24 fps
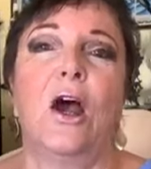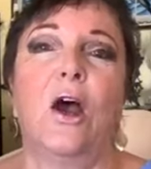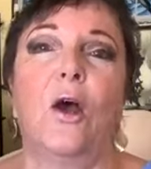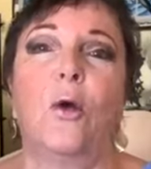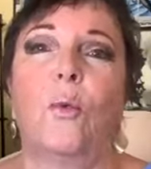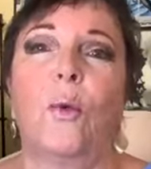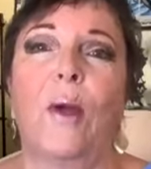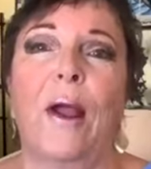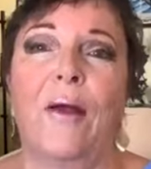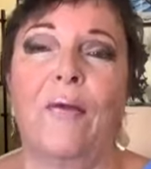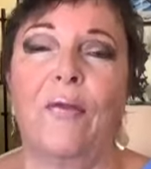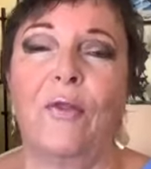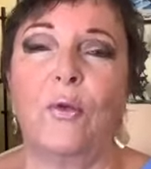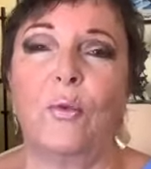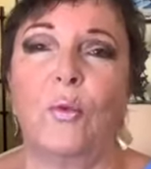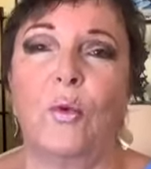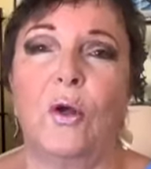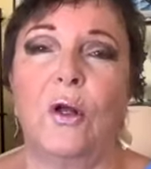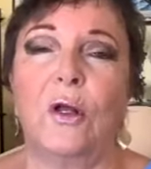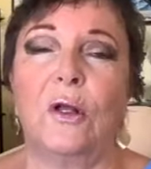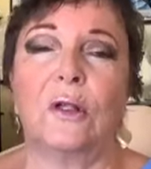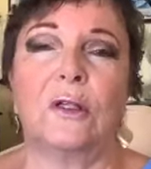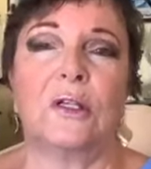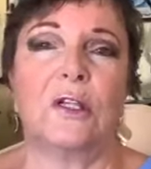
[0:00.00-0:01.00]
around the
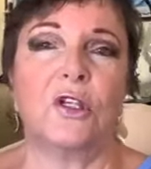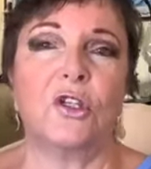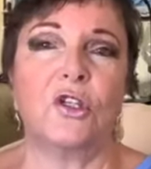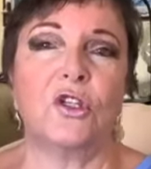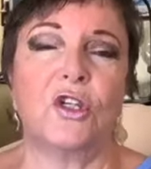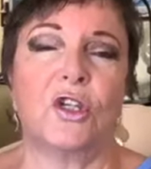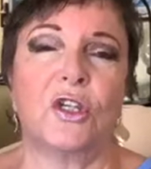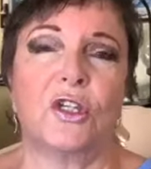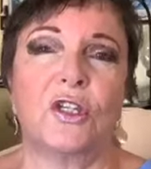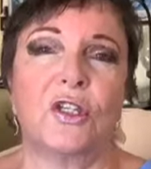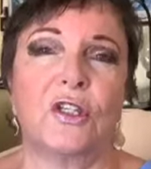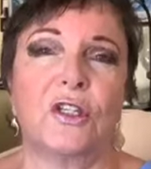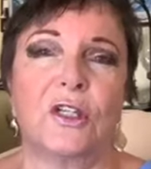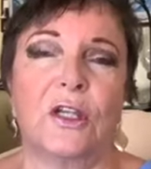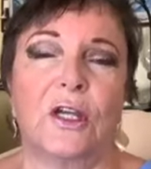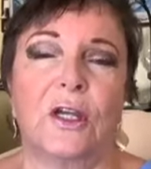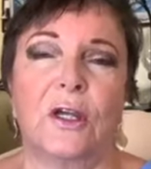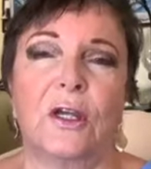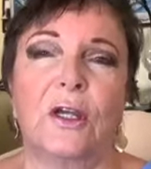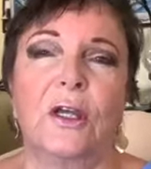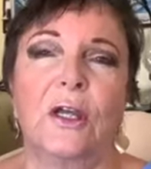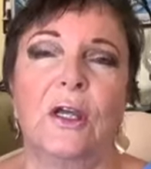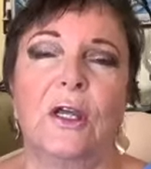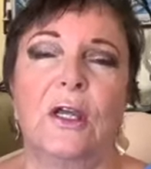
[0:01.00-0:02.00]
world is just
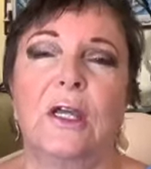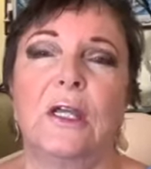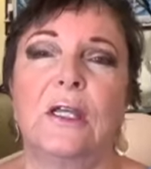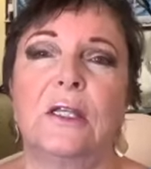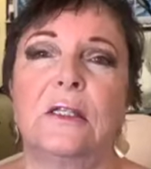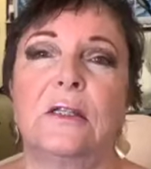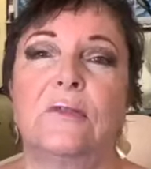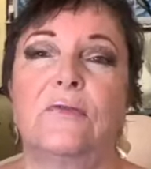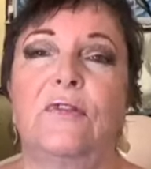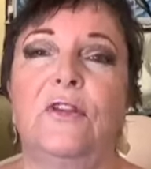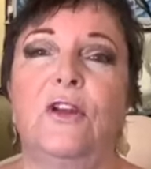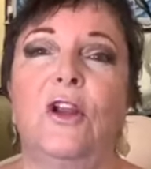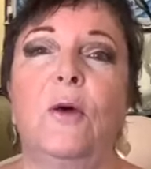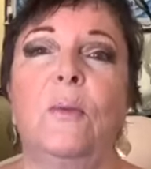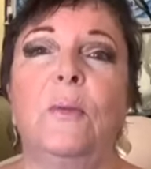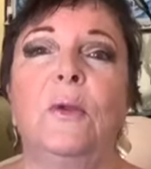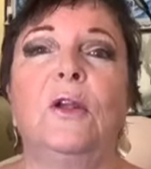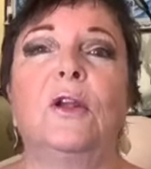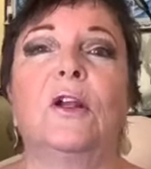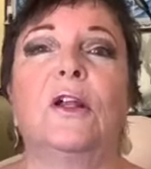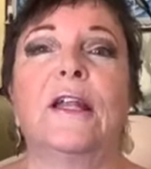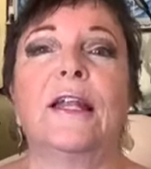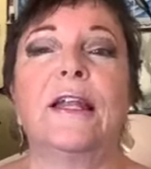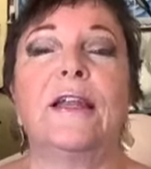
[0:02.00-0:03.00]
uh, is
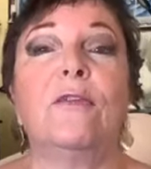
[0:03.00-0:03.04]
phenomenal.